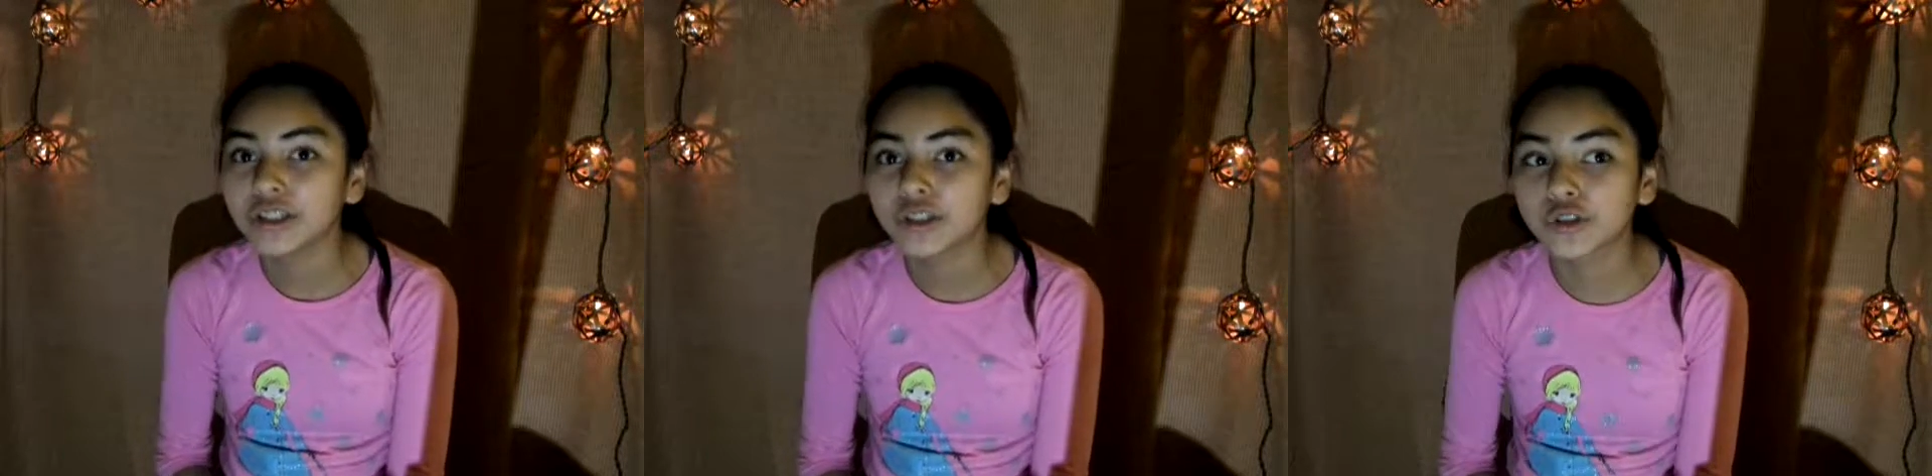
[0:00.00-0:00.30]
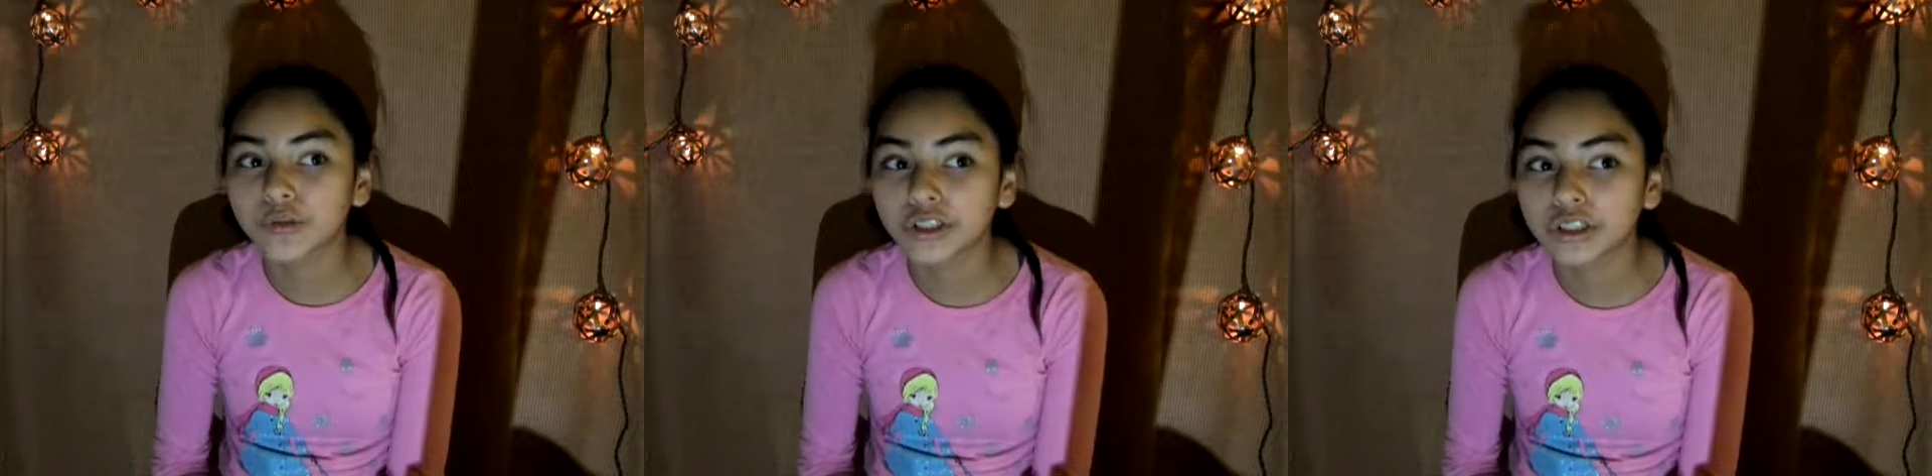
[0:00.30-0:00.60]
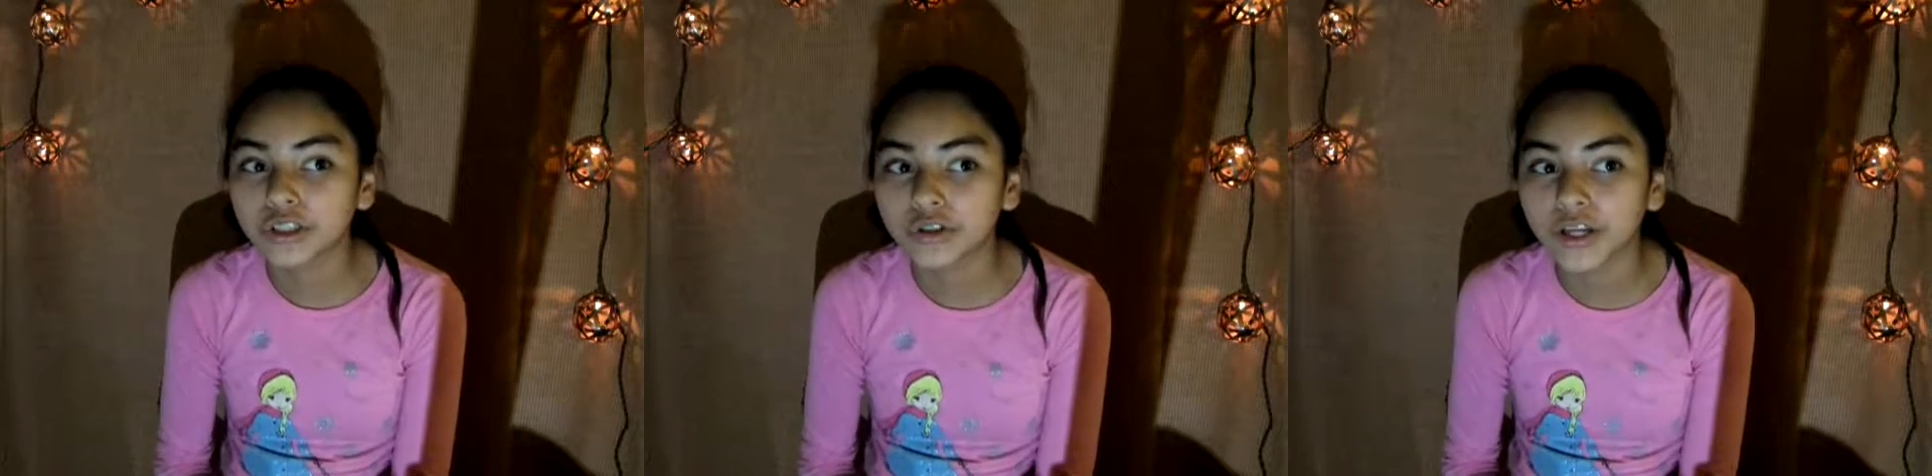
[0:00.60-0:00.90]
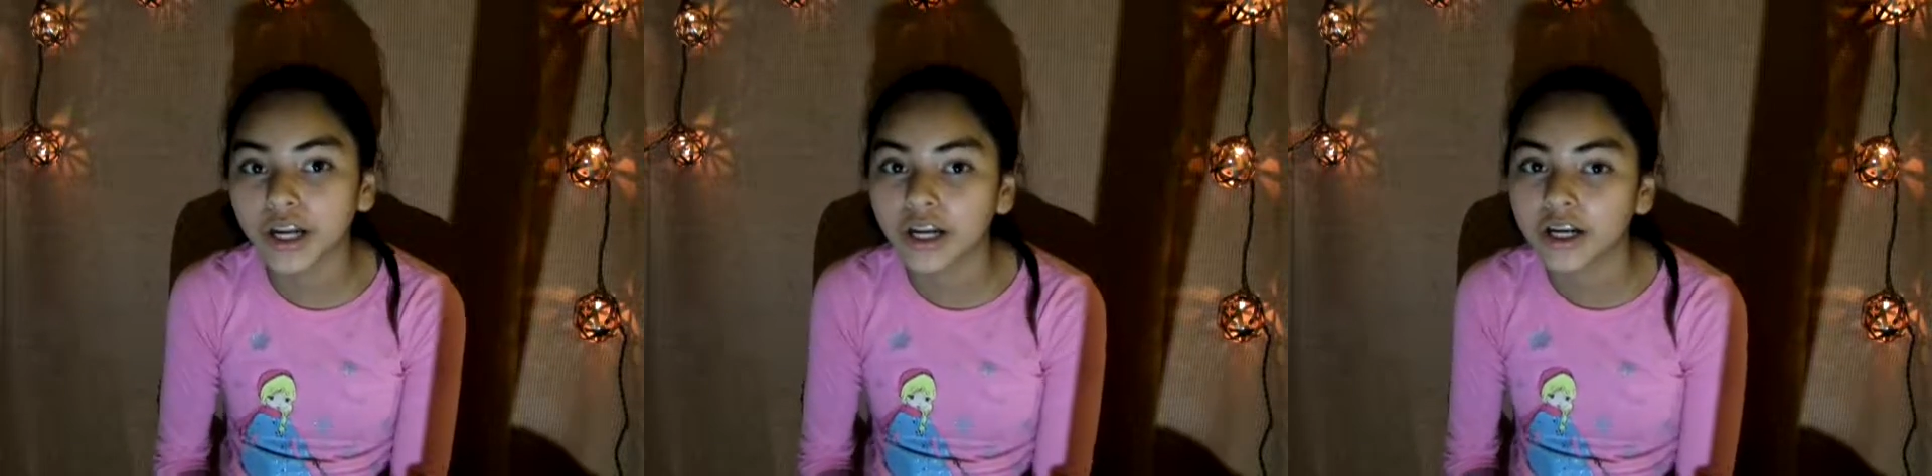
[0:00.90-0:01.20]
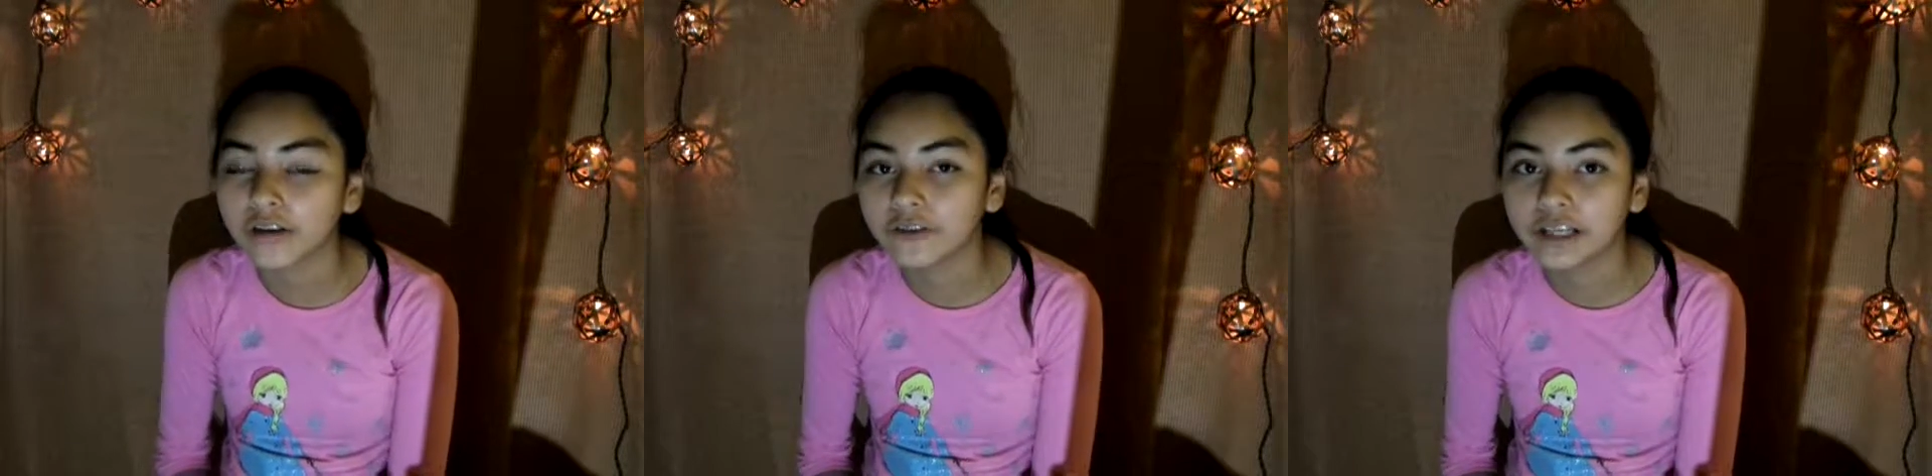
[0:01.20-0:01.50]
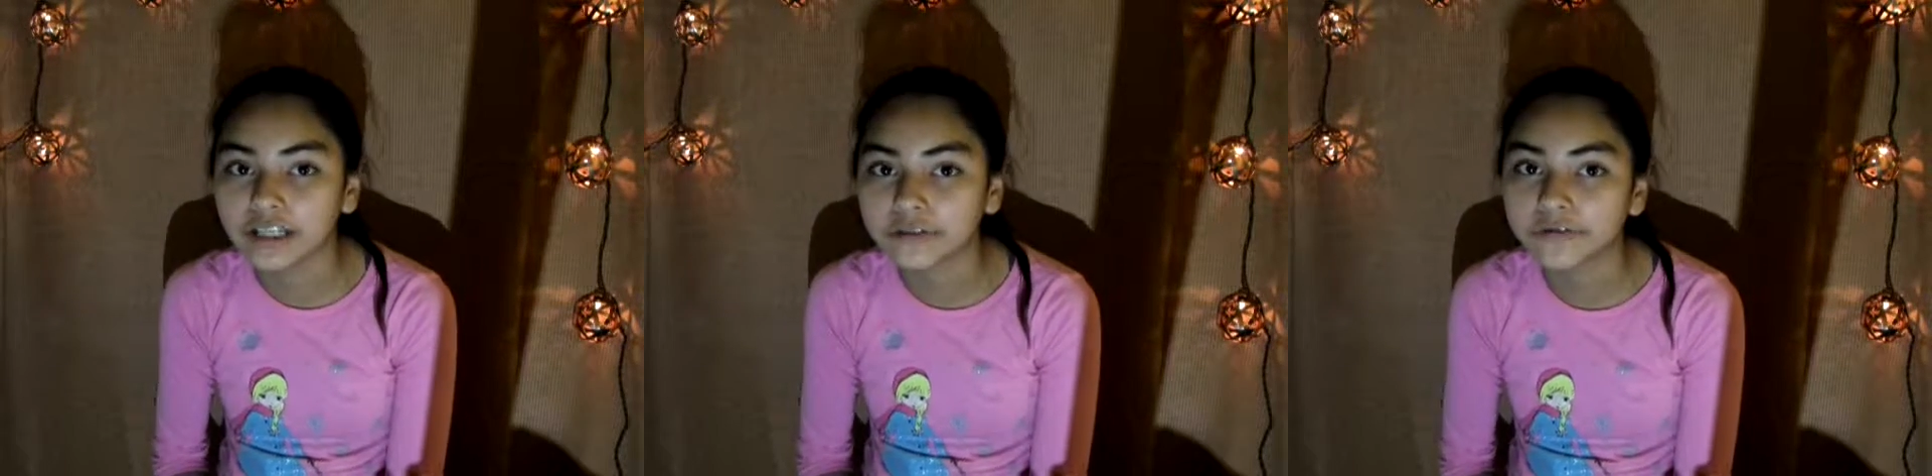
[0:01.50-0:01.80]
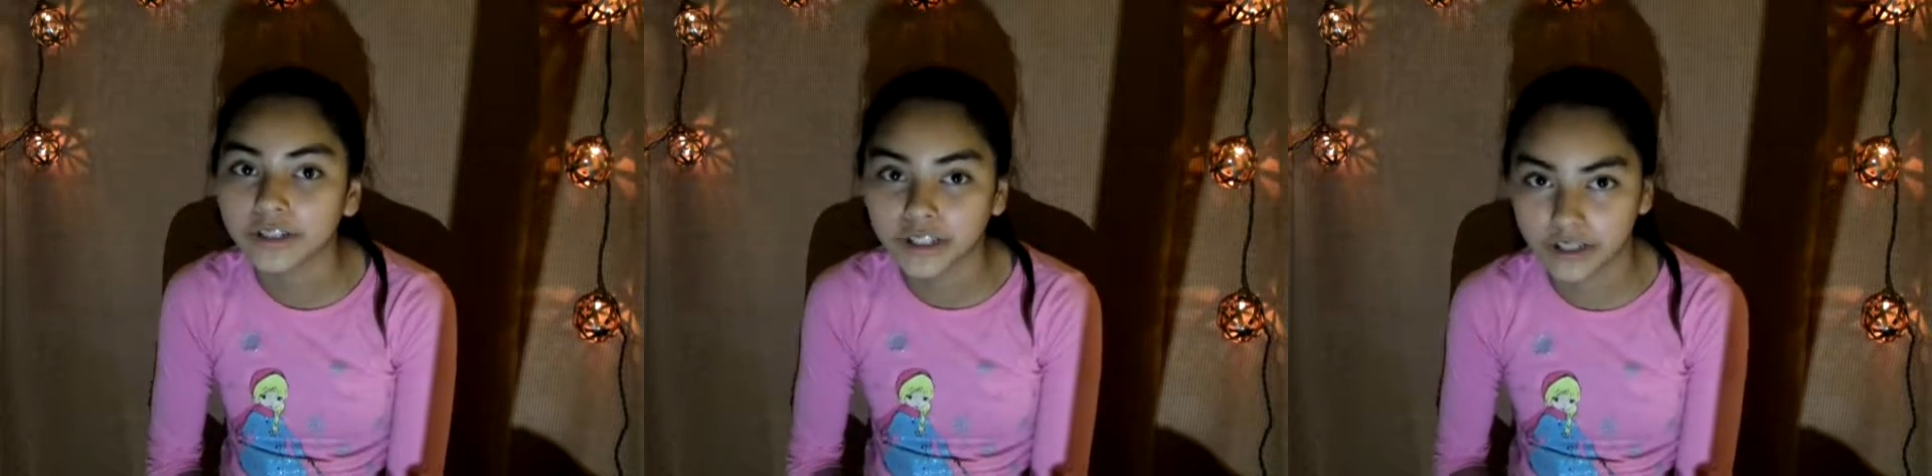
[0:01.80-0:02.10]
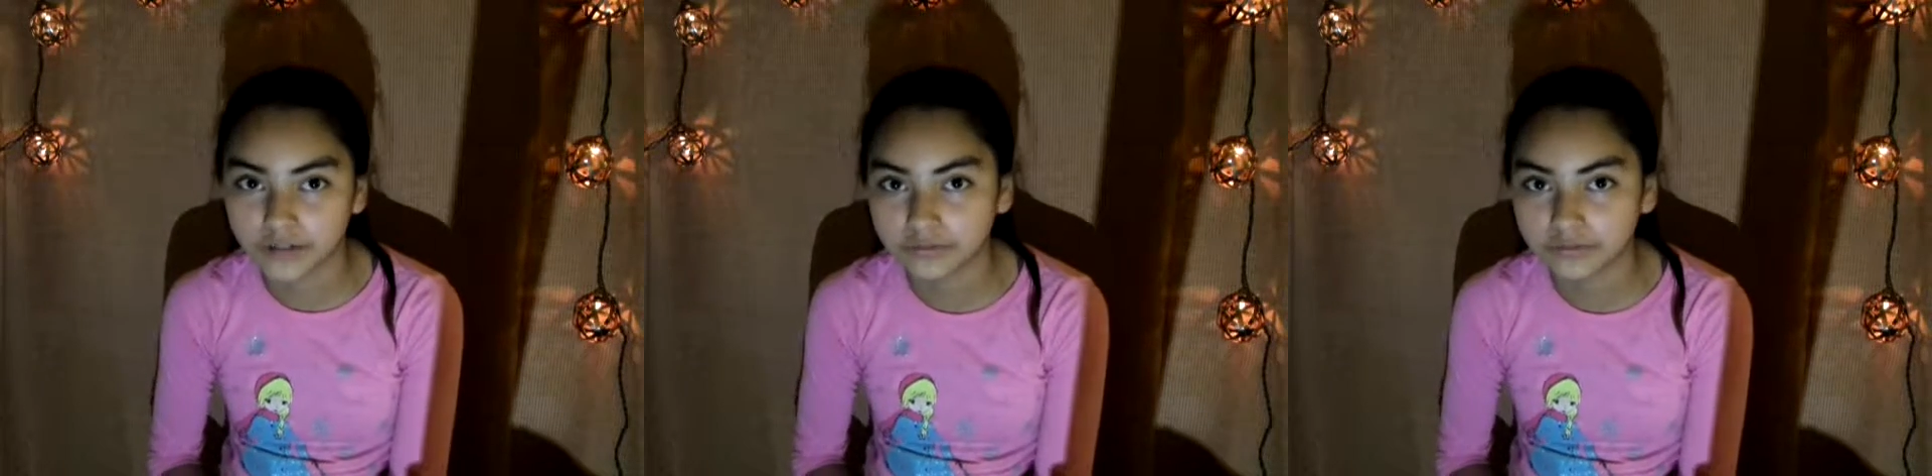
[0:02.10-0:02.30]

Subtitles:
So we could do it on our next video.